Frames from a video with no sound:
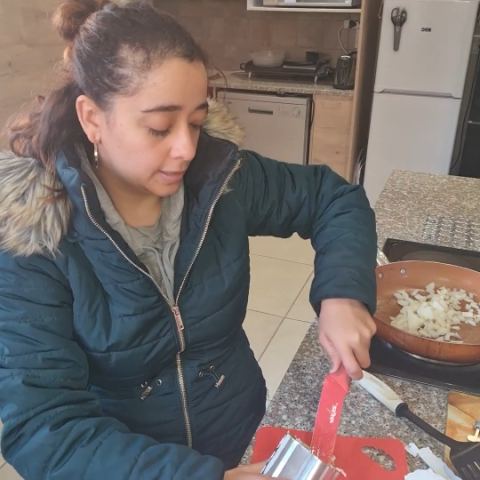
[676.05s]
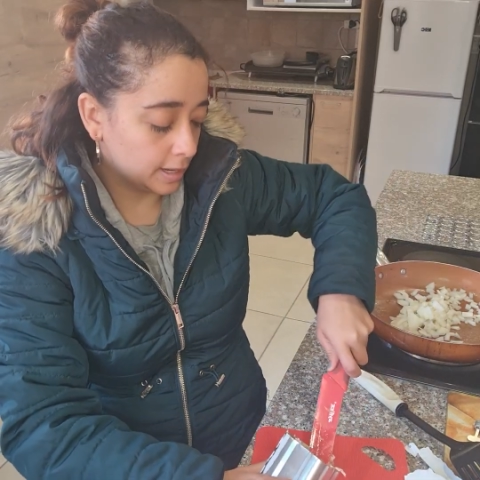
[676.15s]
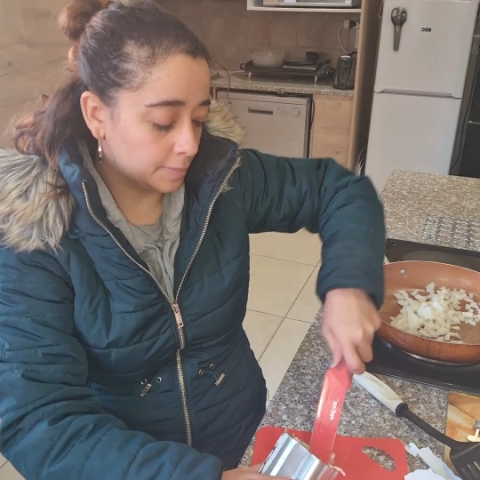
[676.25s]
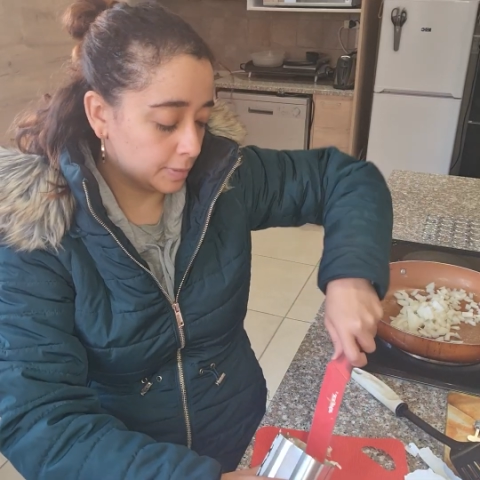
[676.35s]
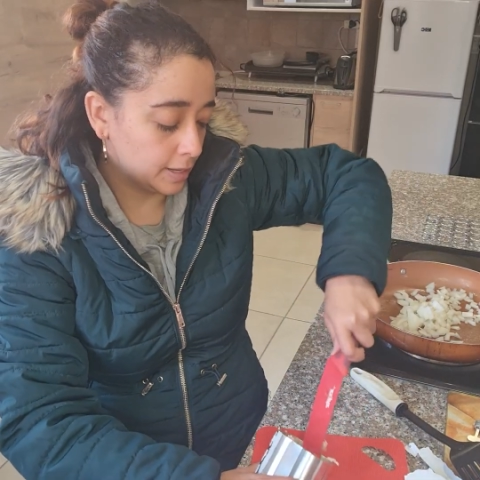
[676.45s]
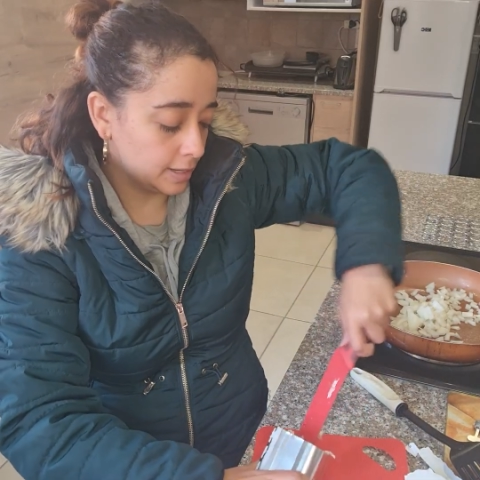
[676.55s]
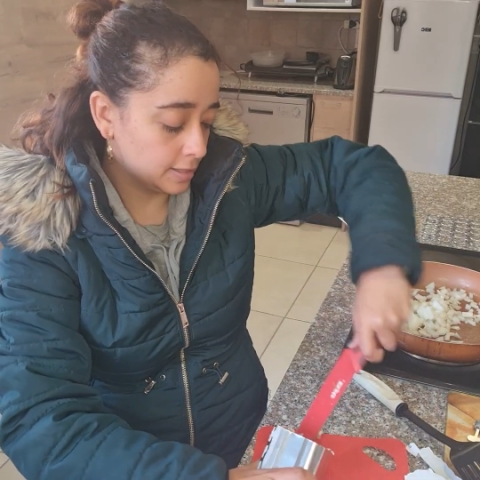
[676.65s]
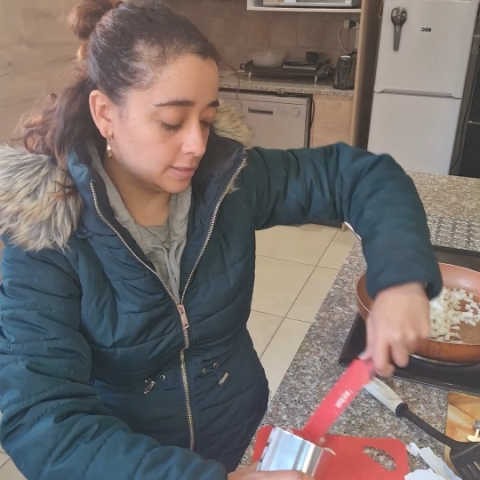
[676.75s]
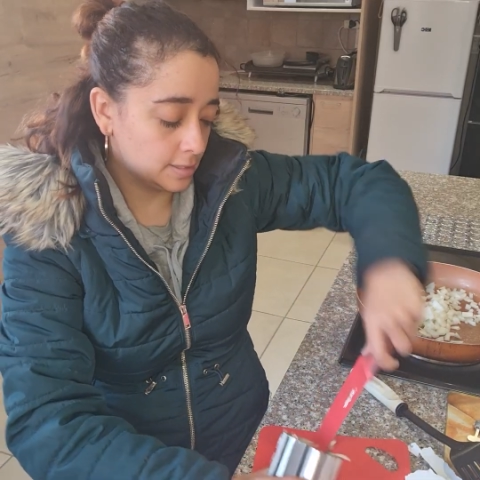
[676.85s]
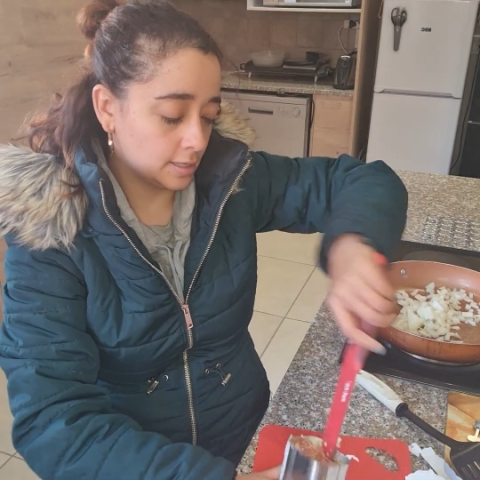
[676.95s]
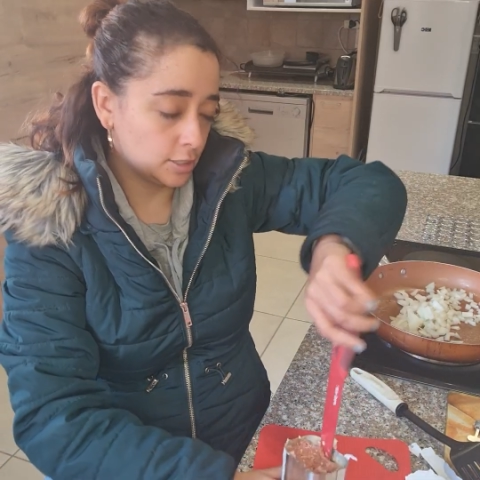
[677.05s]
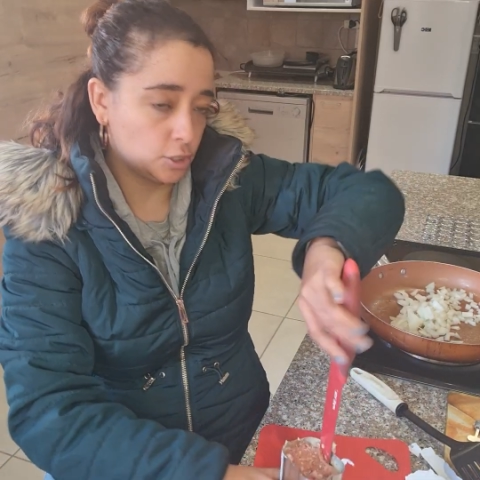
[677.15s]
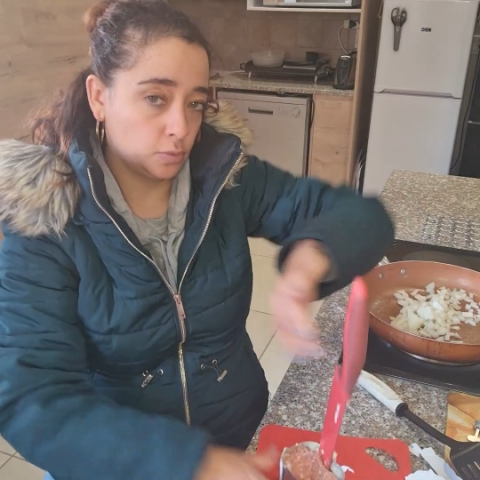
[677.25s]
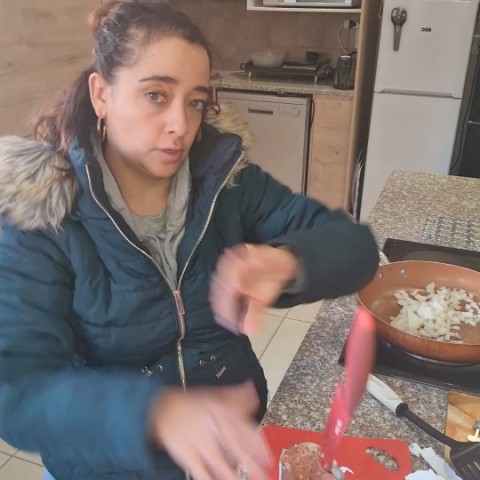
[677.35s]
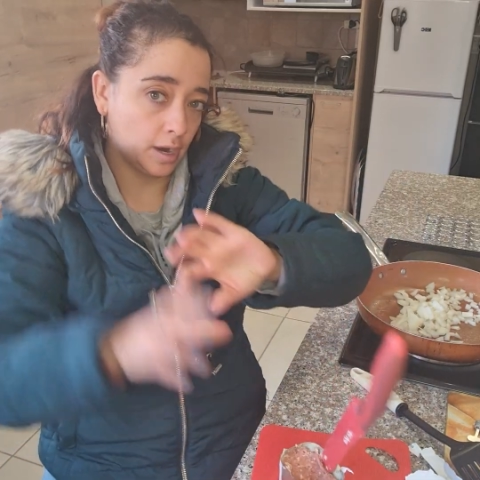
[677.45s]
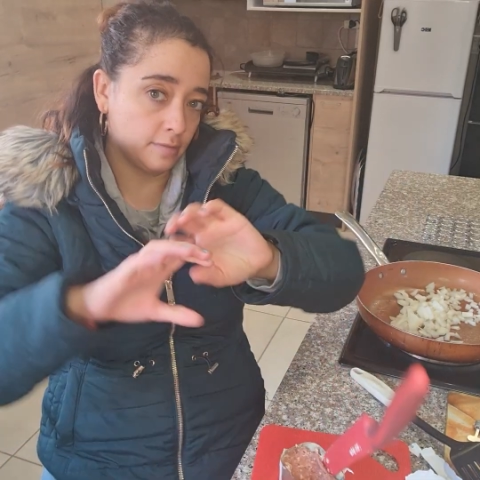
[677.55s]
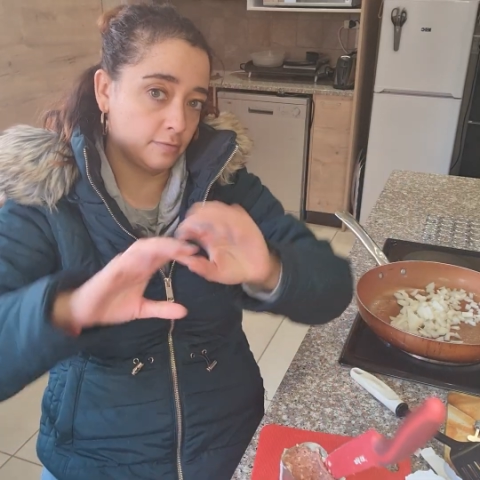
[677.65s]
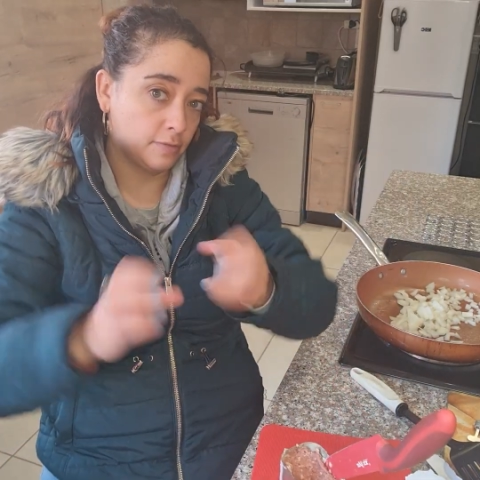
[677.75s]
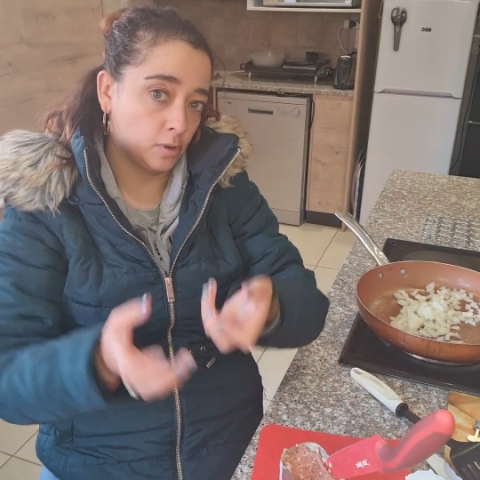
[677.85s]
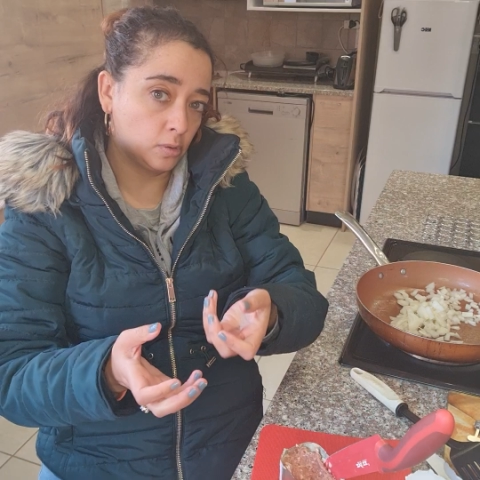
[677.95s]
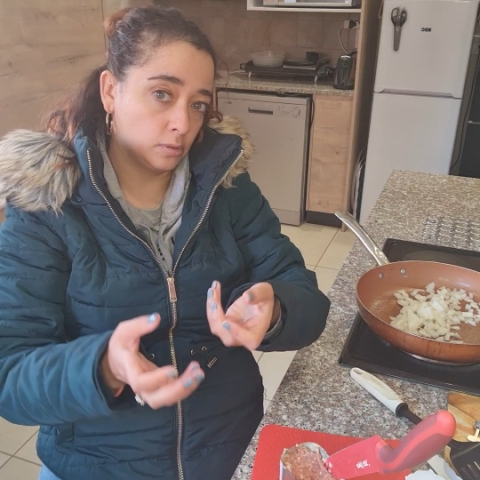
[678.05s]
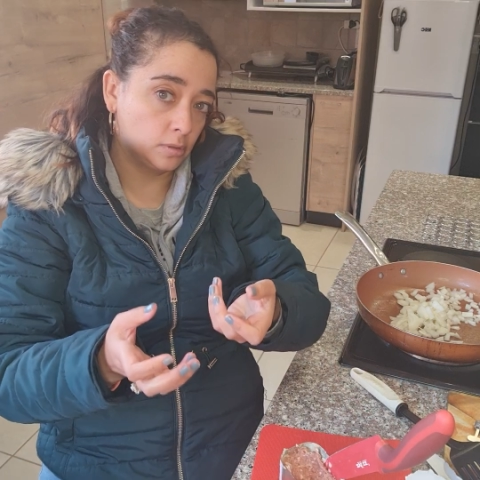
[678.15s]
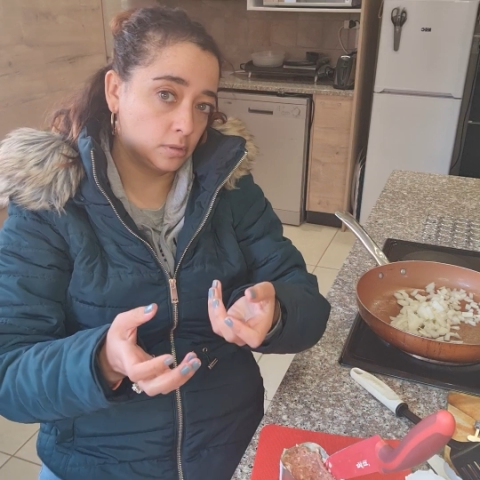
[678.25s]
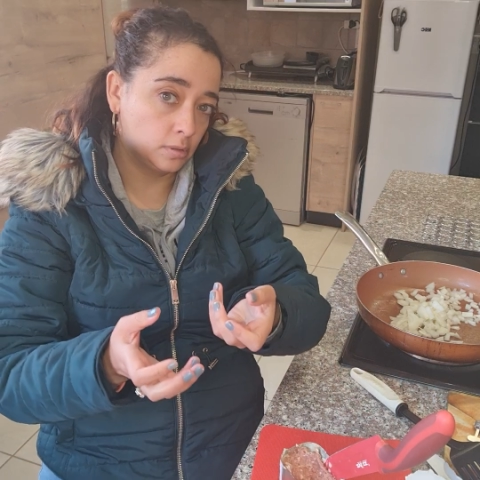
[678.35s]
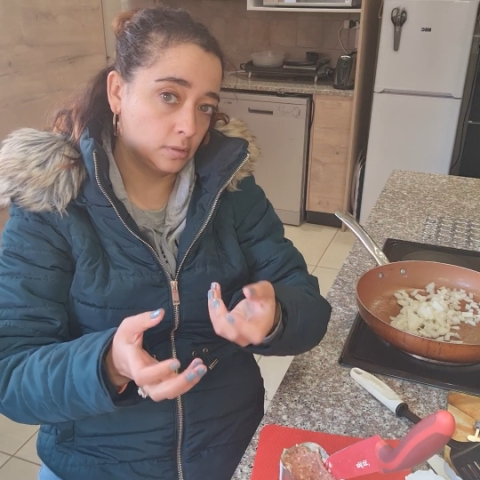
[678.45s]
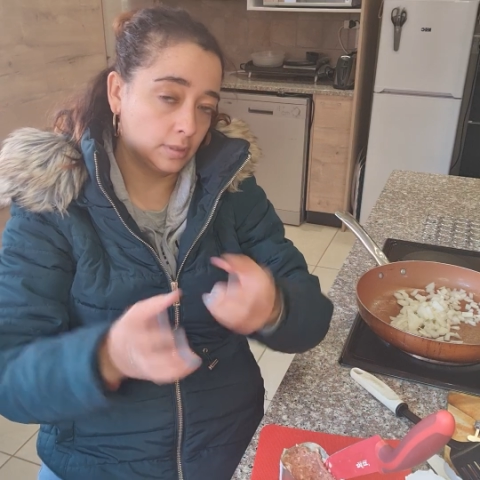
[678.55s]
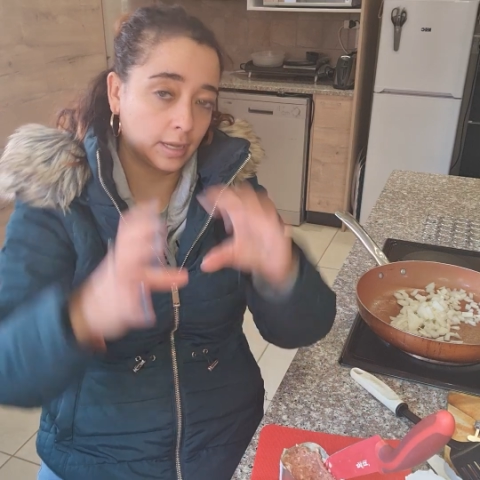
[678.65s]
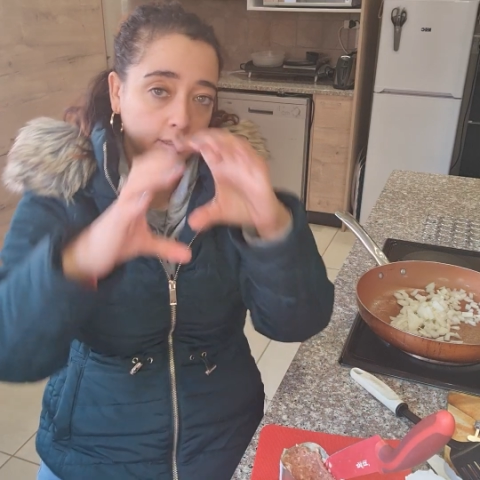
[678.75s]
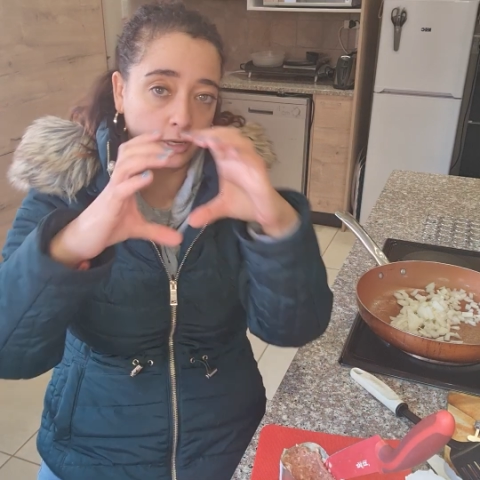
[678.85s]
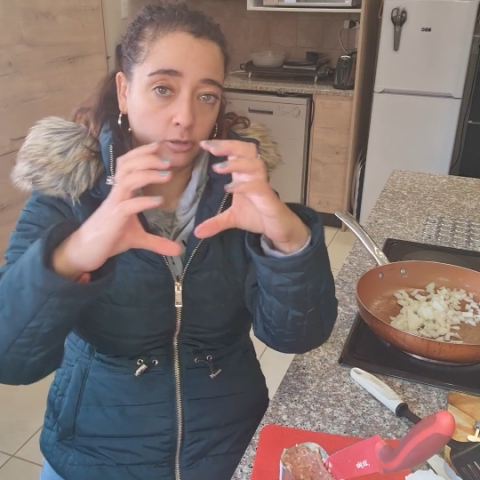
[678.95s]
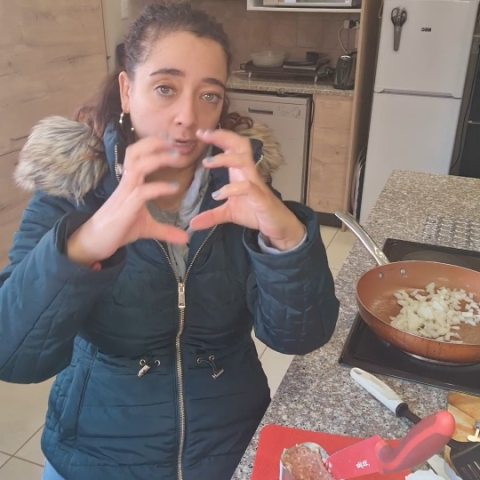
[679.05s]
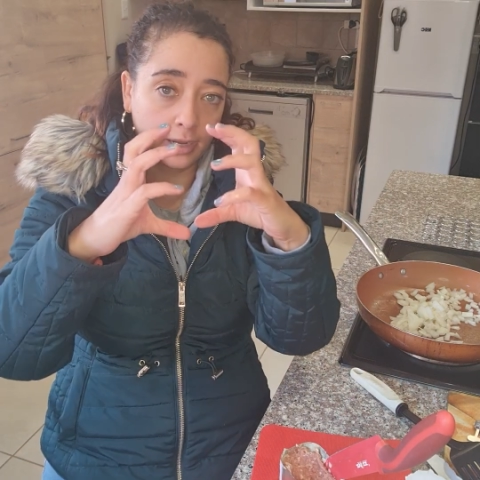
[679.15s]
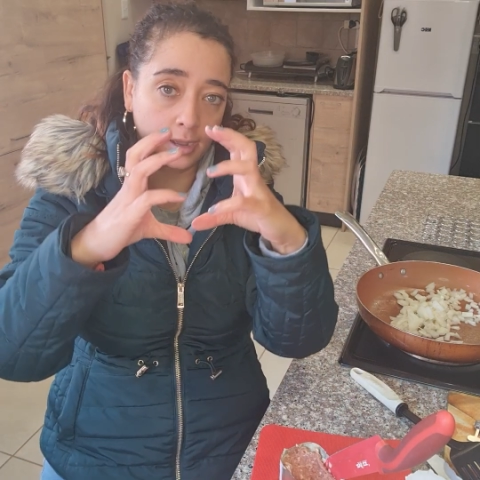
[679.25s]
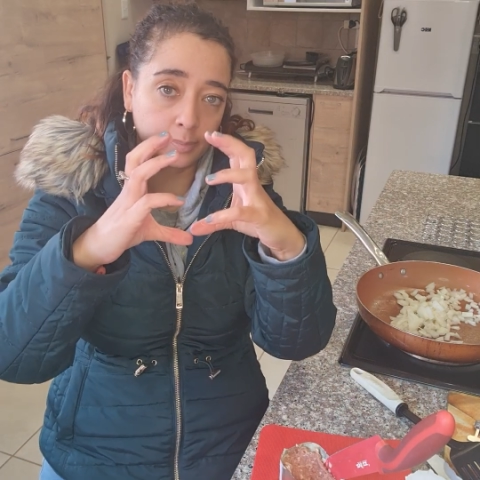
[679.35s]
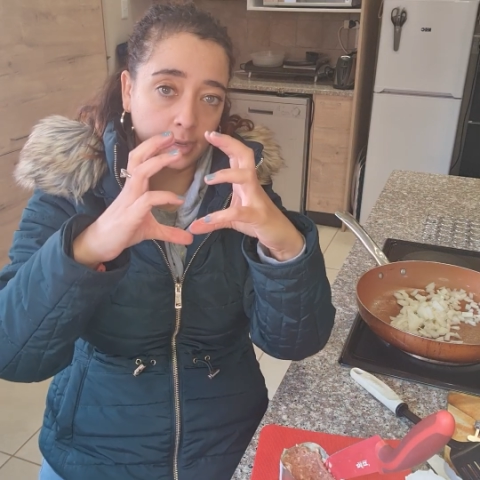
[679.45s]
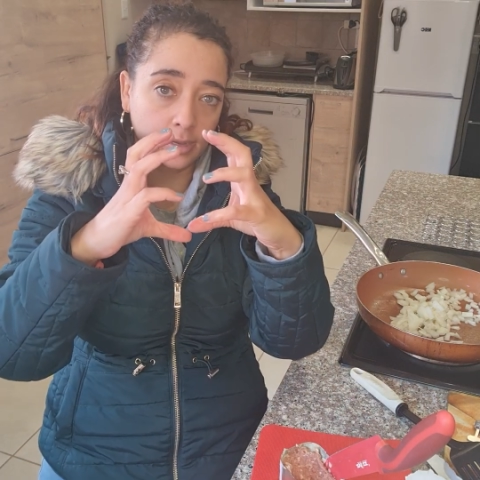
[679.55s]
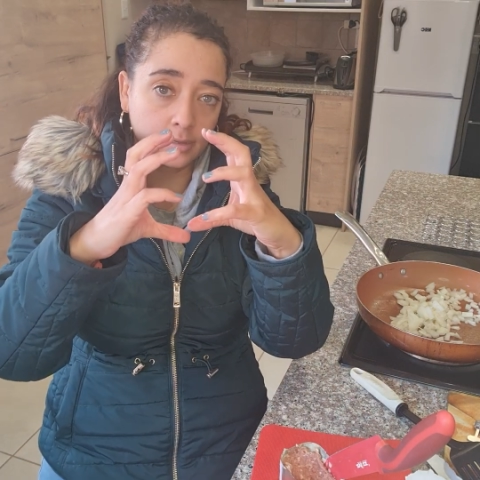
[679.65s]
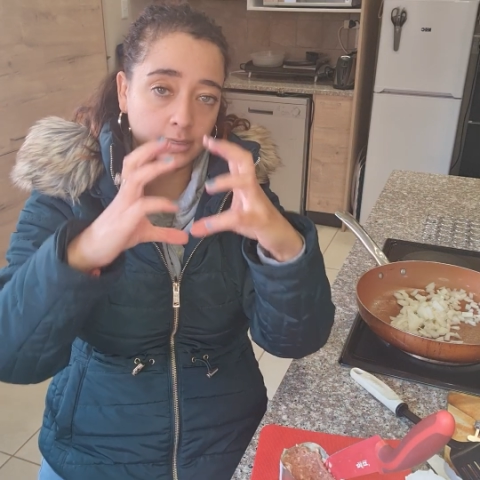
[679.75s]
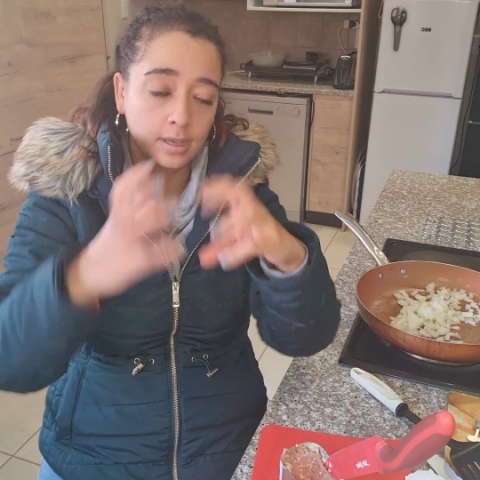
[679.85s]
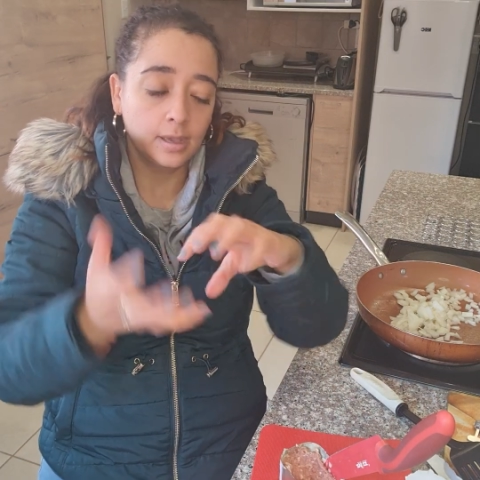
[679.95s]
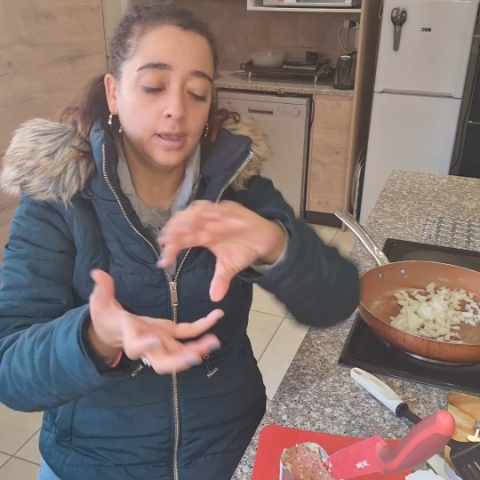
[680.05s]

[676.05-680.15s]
cupcakes that you would unfold, like they look like cupcakes,